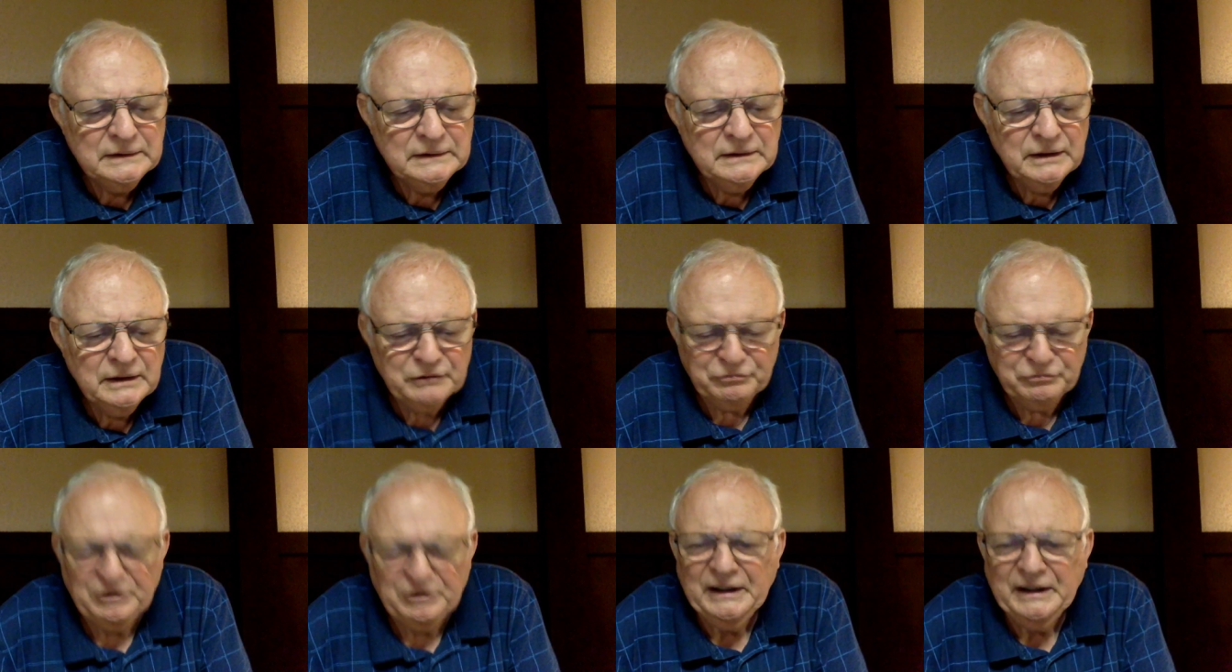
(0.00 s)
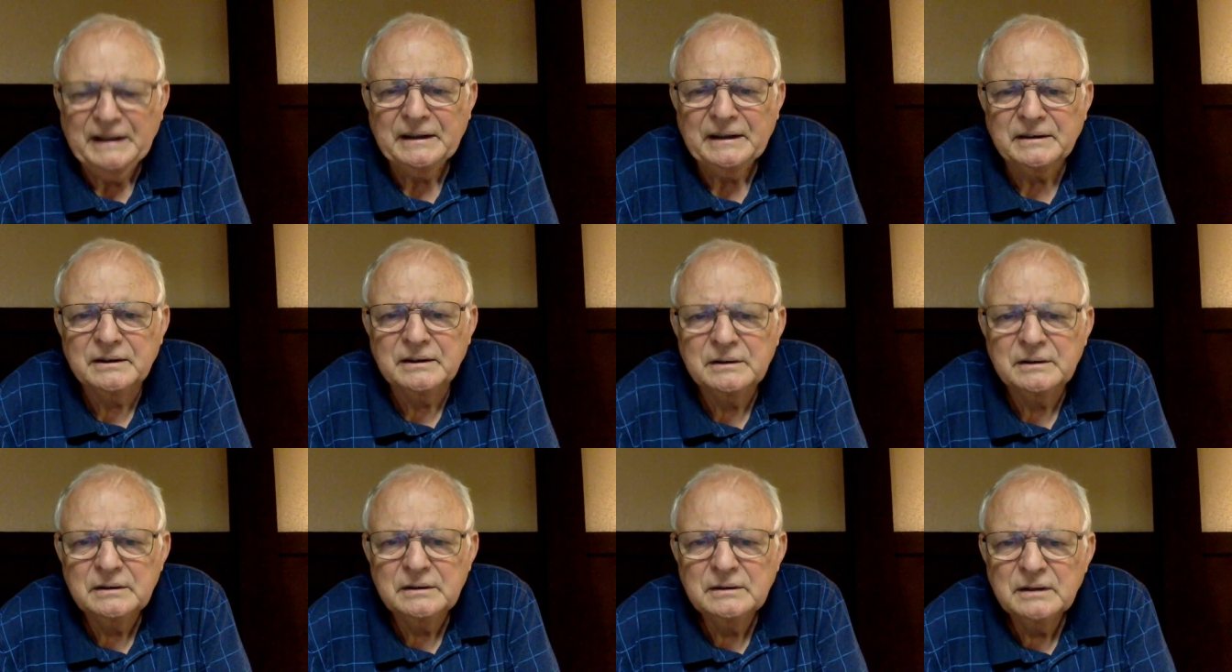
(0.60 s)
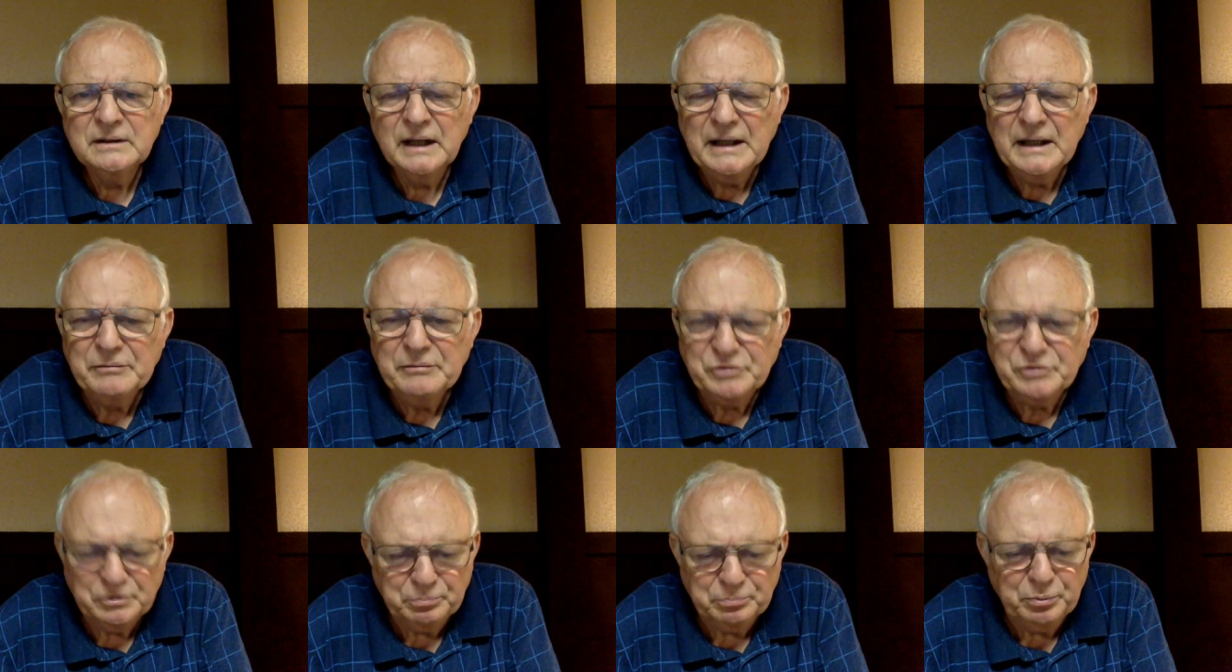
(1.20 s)
In fact, I'm
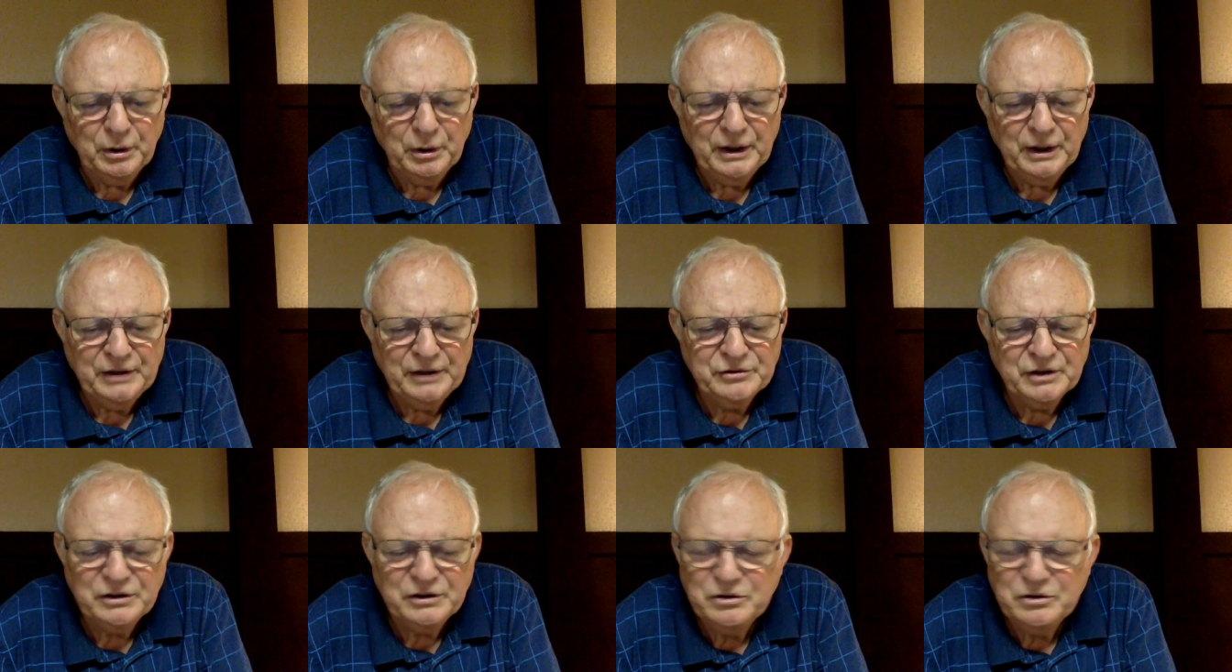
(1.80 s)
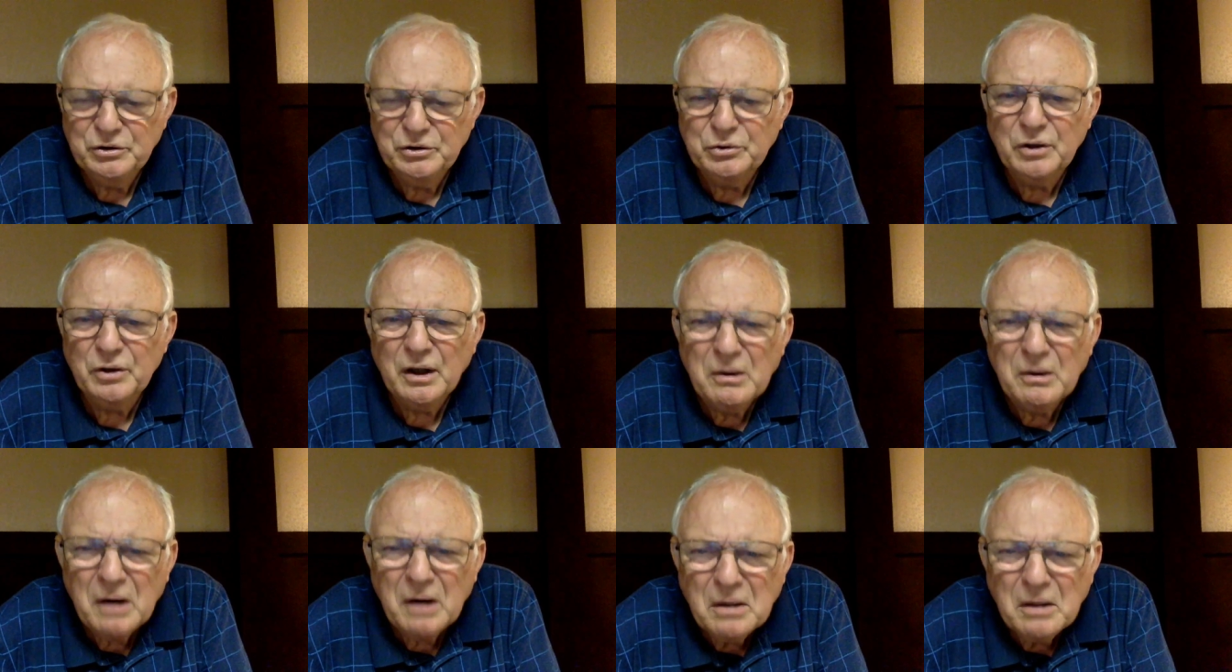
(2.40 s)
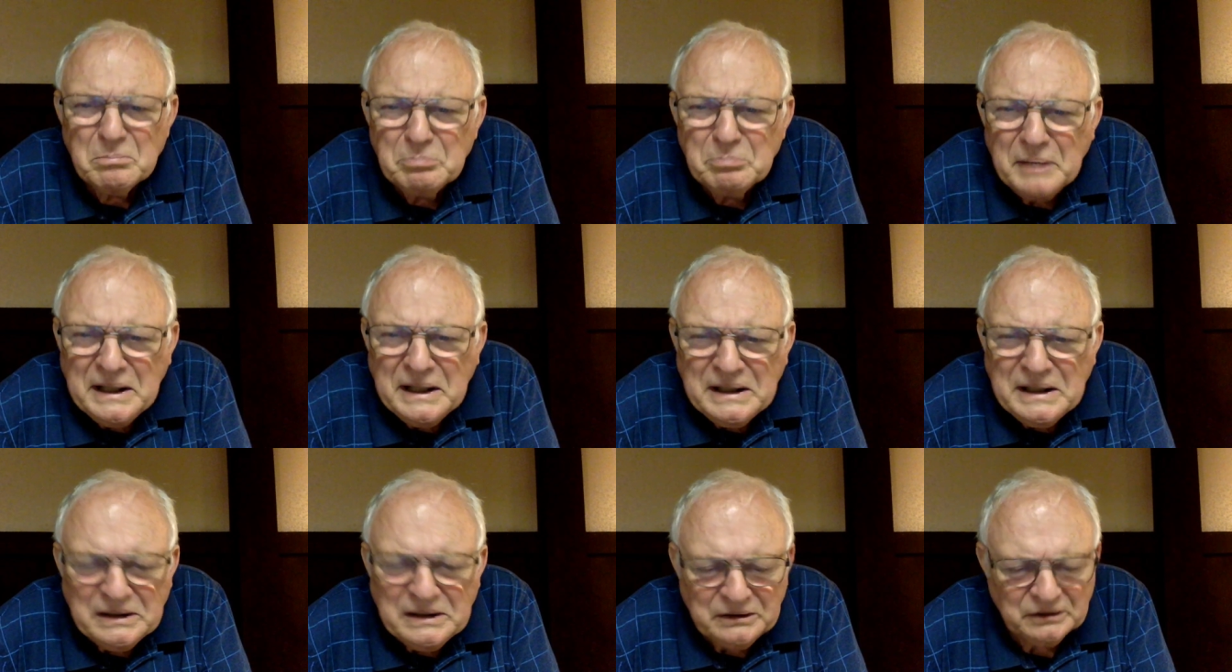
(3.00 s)
surprised that you, a, a
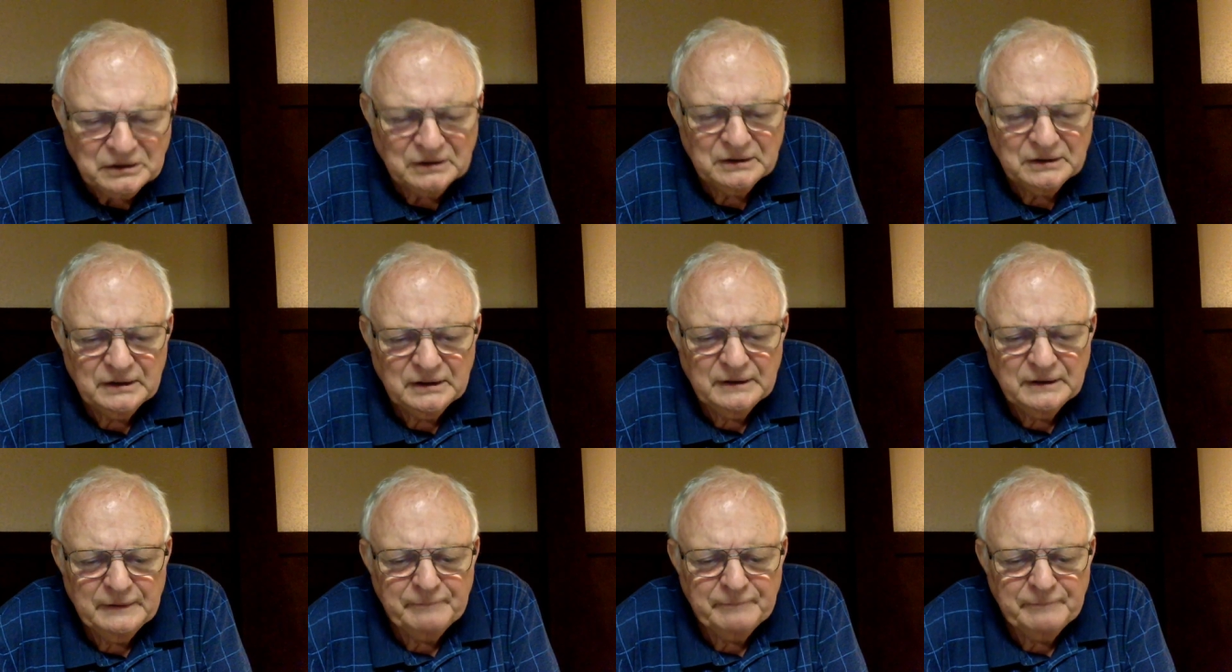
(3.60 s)
male,